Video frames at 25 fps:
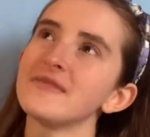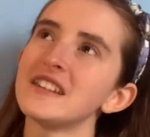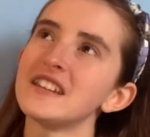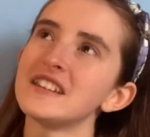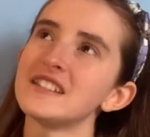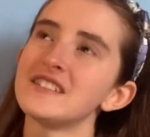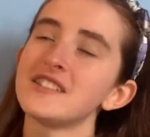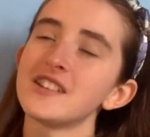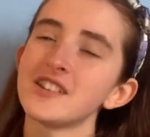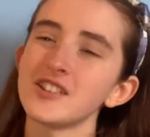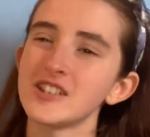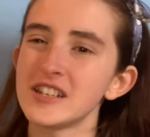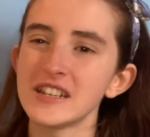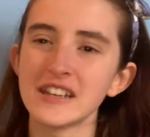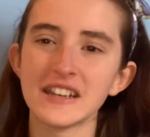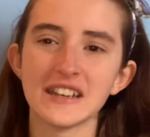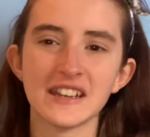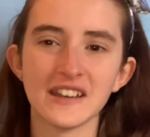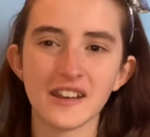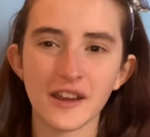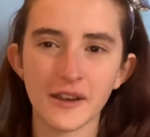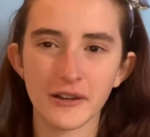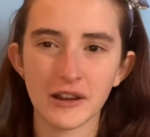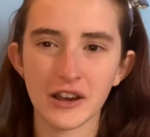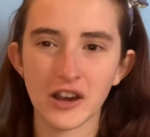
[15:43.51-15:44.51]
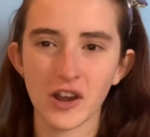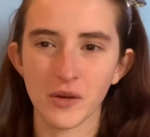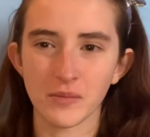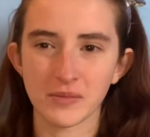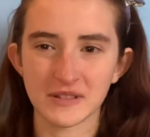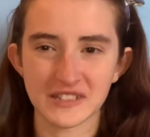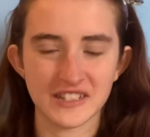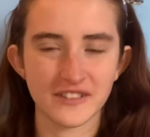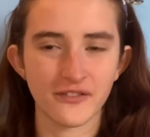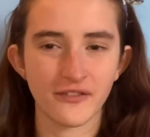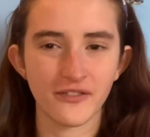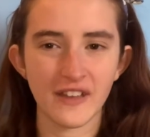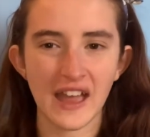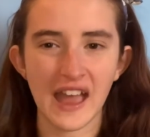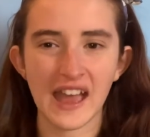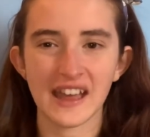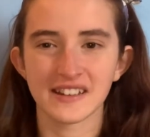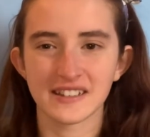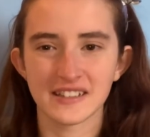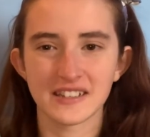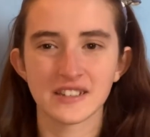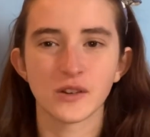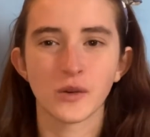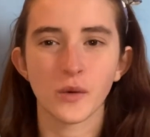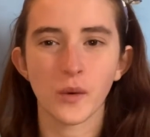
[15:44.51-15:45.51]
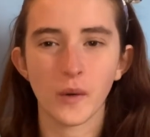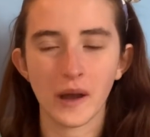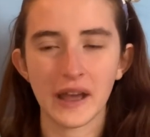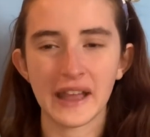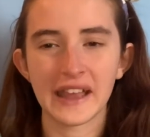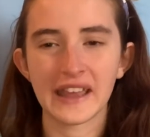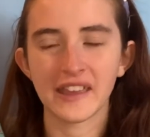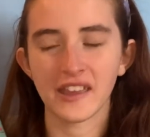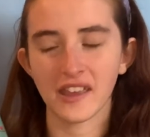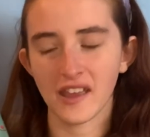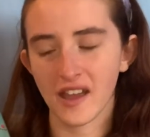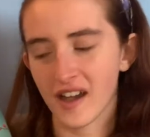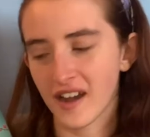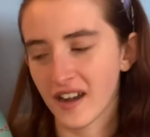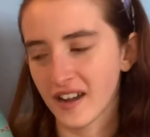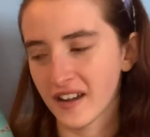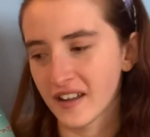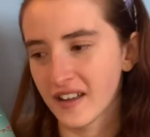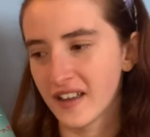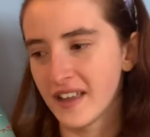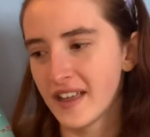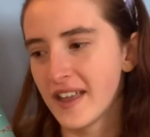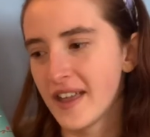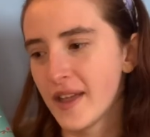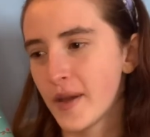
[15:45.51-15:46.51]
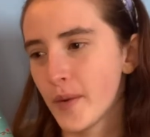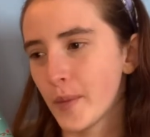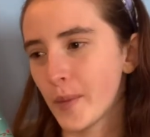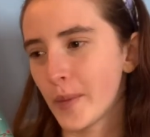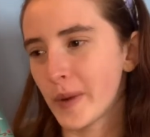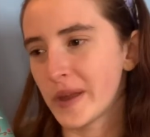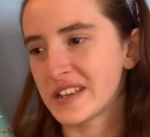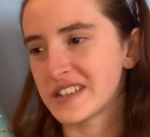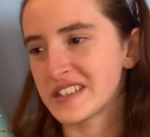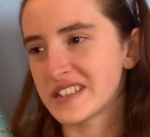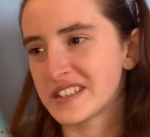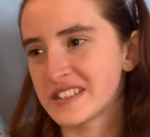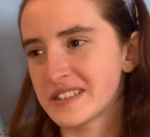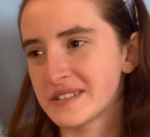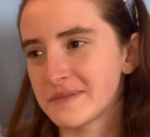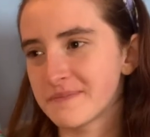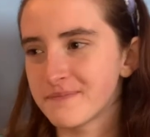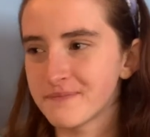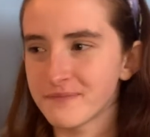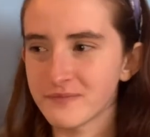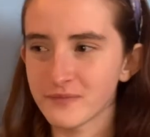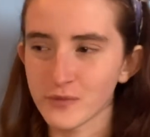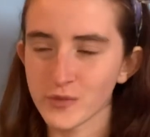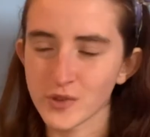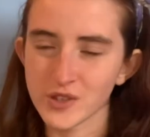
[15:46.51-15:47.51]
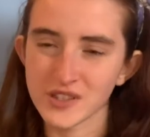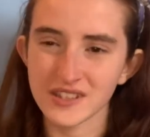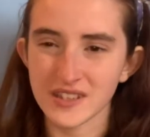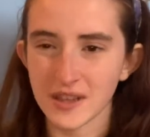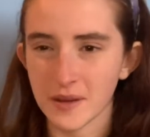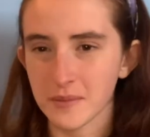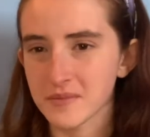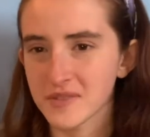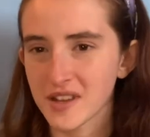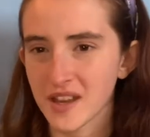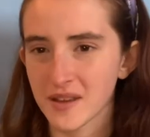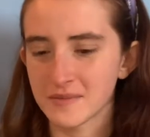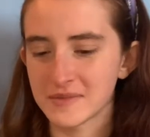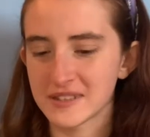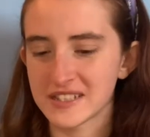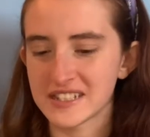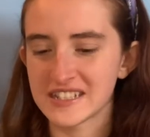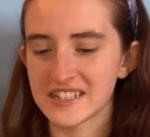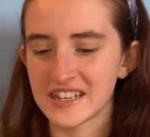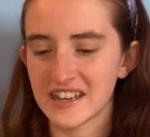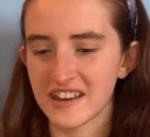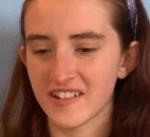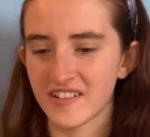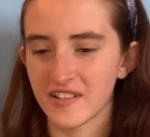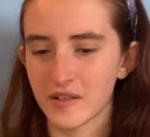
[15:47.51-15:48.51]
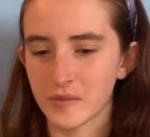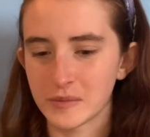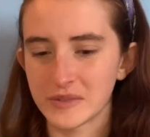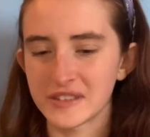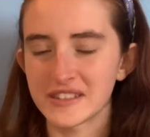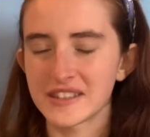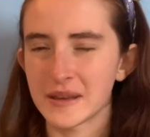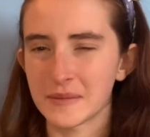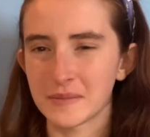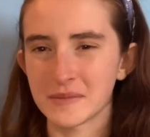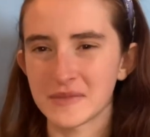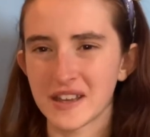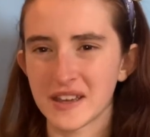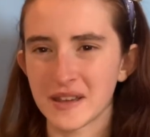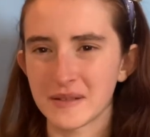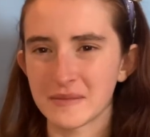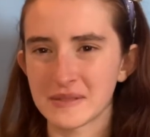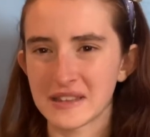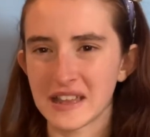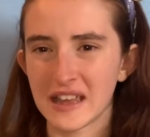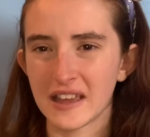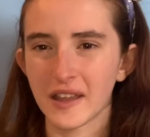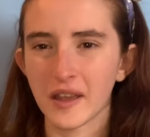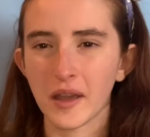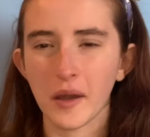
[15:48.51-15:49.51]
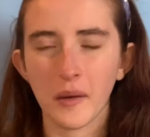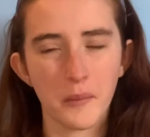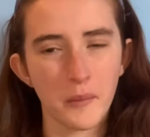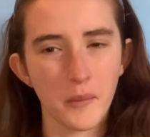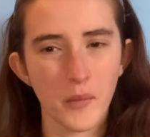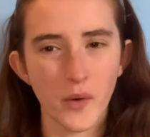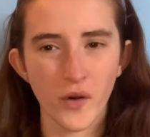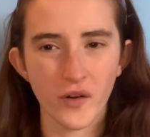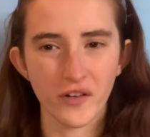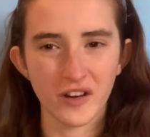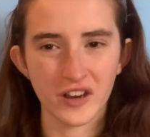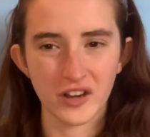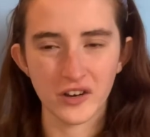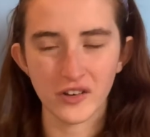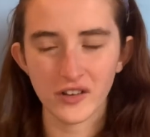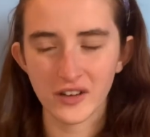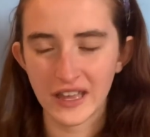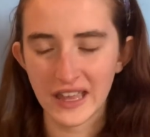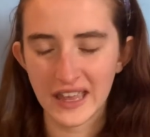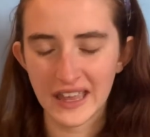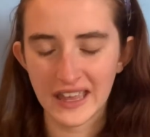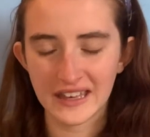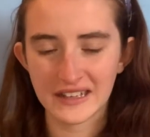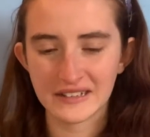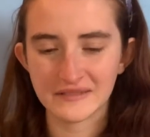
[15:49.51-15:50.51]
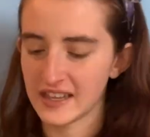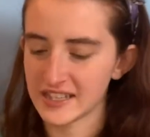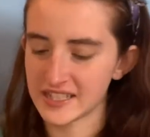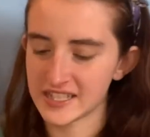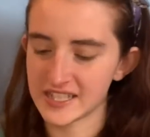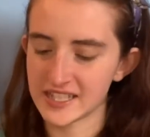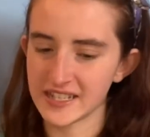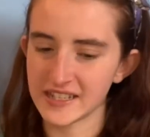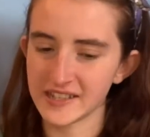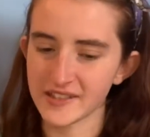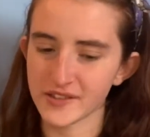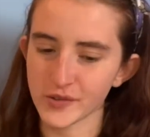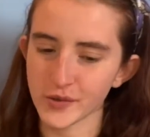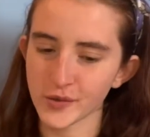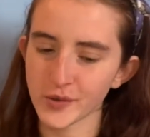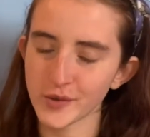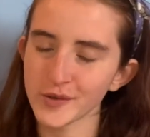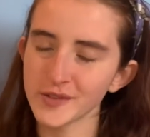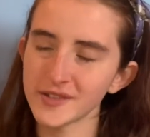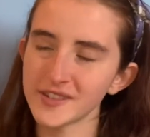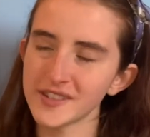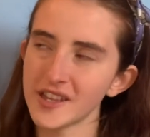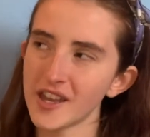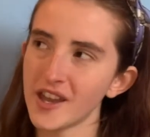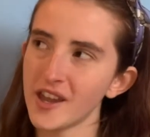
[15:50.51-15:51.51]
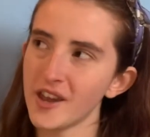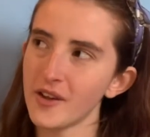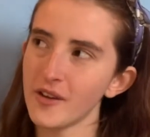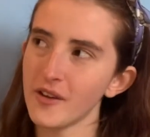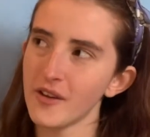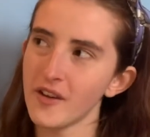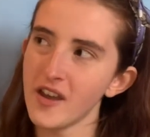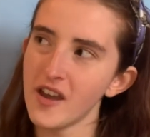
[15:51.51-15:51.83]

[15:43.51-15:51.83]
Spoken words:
And so she didn't know a lot, but she acted quite young, which was sometimes endearing, was sometimes like more annoying. She is also